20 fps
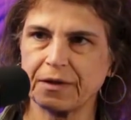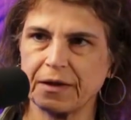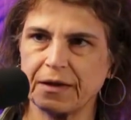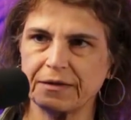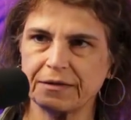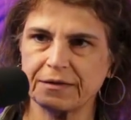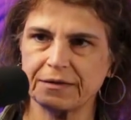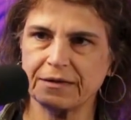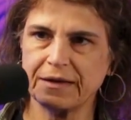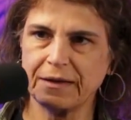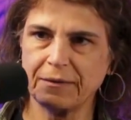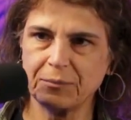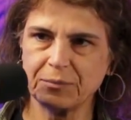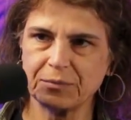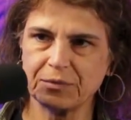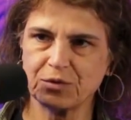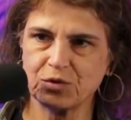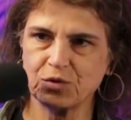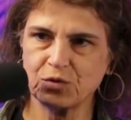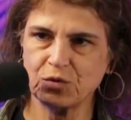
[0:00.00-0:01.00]
ended
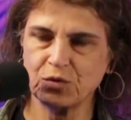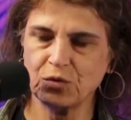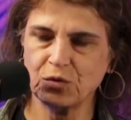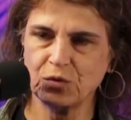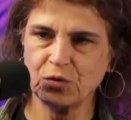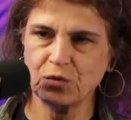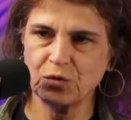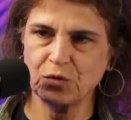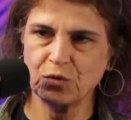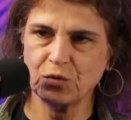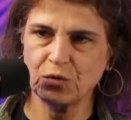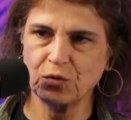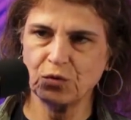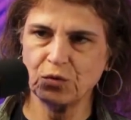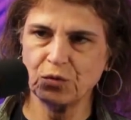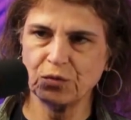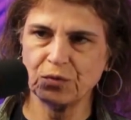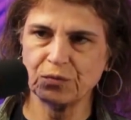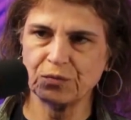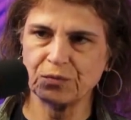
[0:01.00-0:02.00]
up
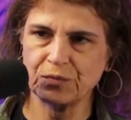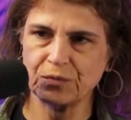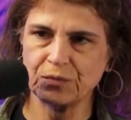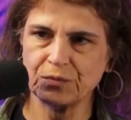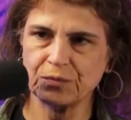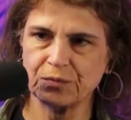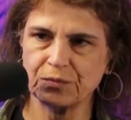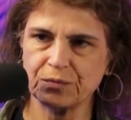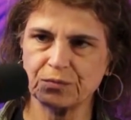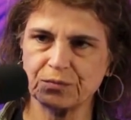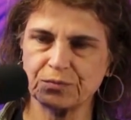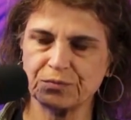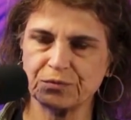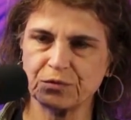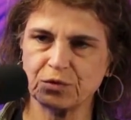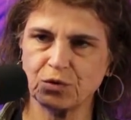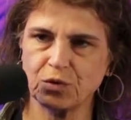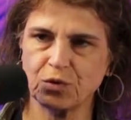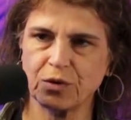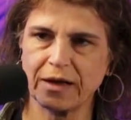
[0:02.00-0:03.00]
to
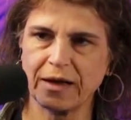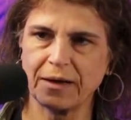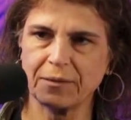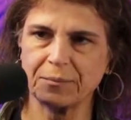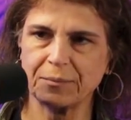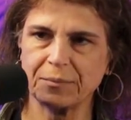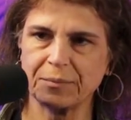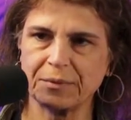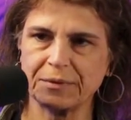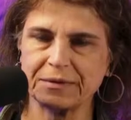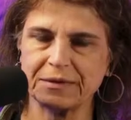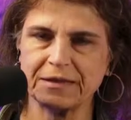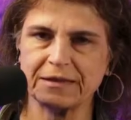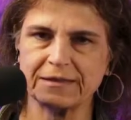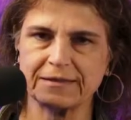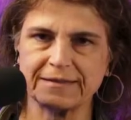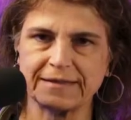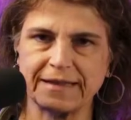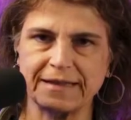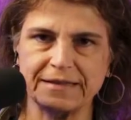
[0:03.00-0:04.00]
look up on
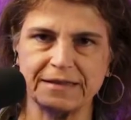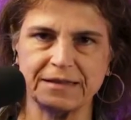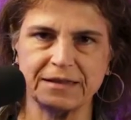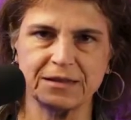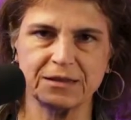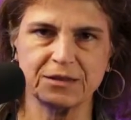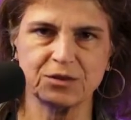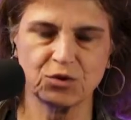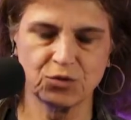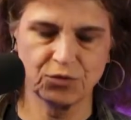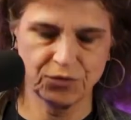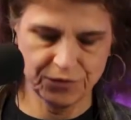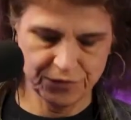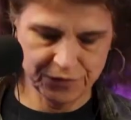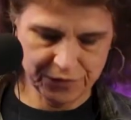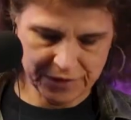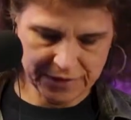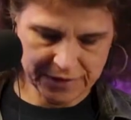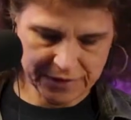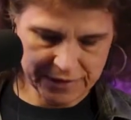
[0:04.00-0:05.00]
the settings
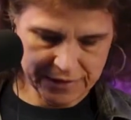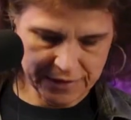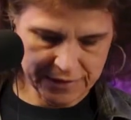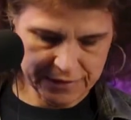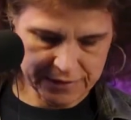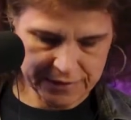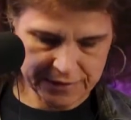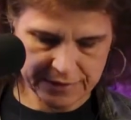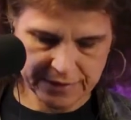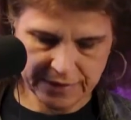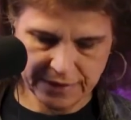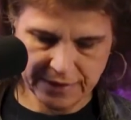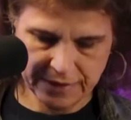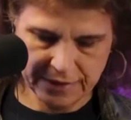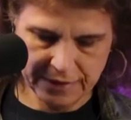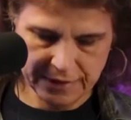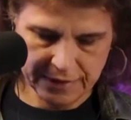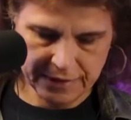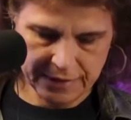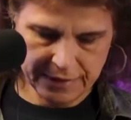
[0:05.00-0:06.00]
of this
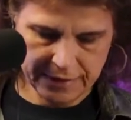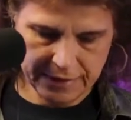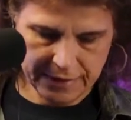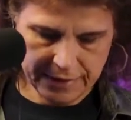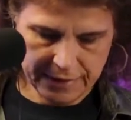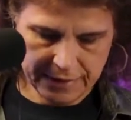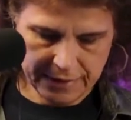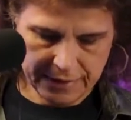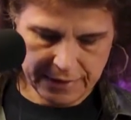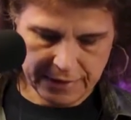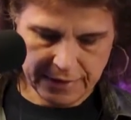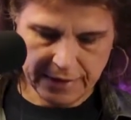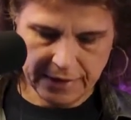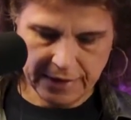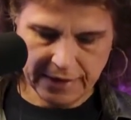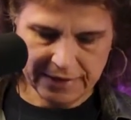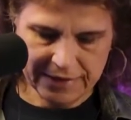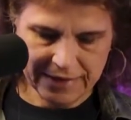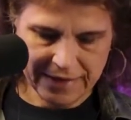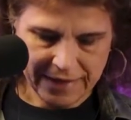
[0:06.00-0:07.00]

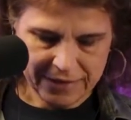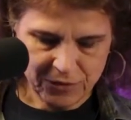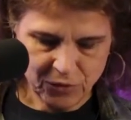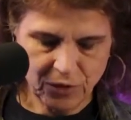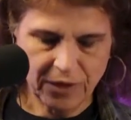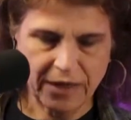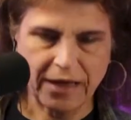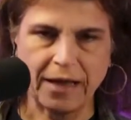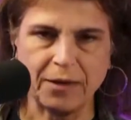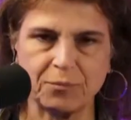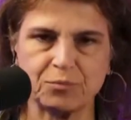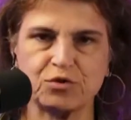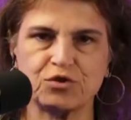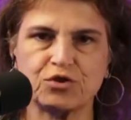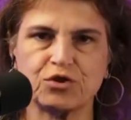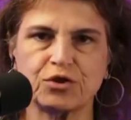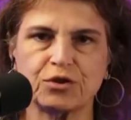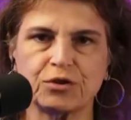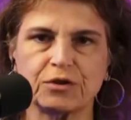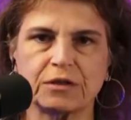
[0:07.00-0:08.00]
Elgato
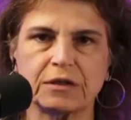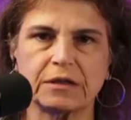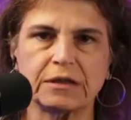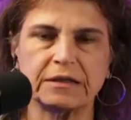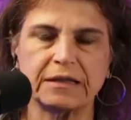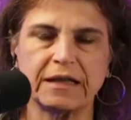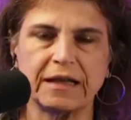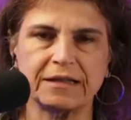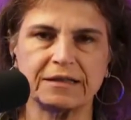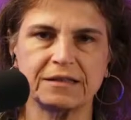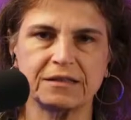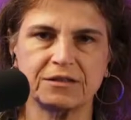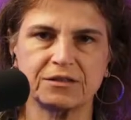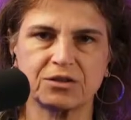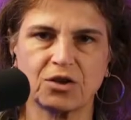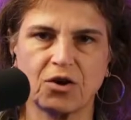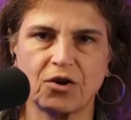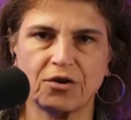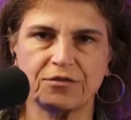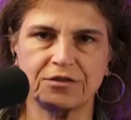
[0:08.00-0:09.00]
Capture, and I
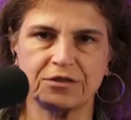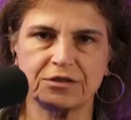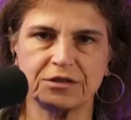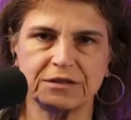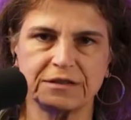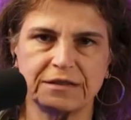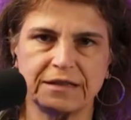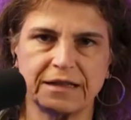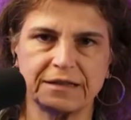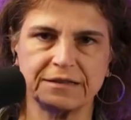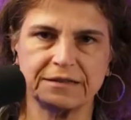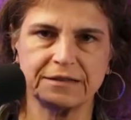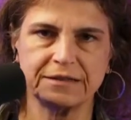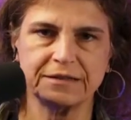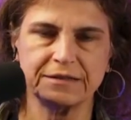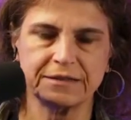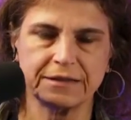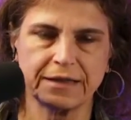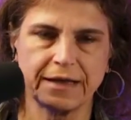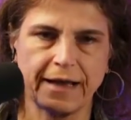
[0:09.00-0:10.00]
discovered that
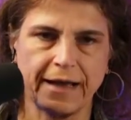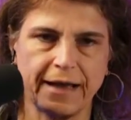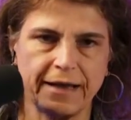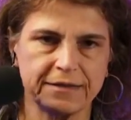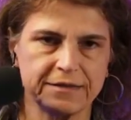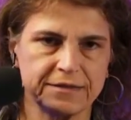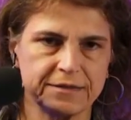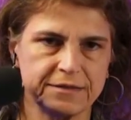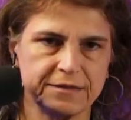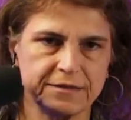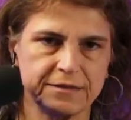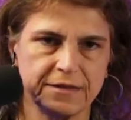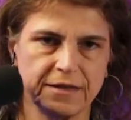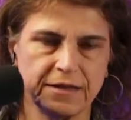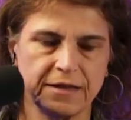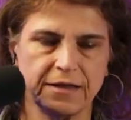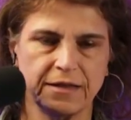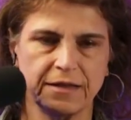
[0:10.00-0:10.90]
it has